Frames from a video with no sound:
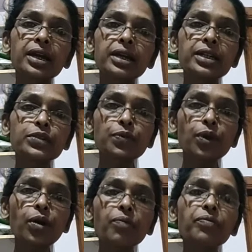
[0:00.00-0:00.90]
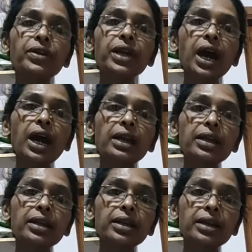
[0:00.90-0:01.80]
its form, we
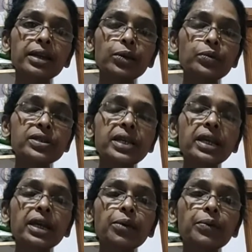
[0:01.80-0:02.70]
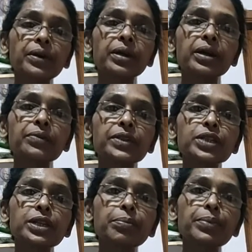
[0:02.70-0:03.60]
are using a word which
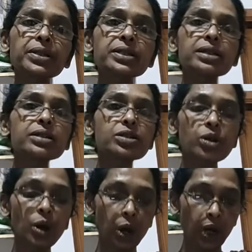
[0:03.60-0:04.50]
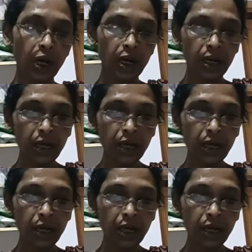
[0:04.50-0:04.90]
represents all.